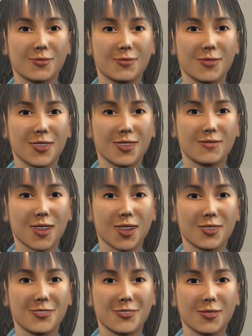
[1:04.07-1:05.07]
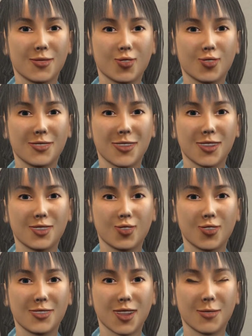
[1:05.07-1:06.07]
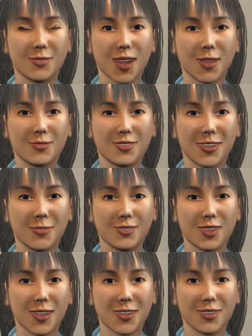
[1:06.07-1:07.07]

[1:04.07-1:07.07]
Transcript: And finally, we'll take a look at some common chemical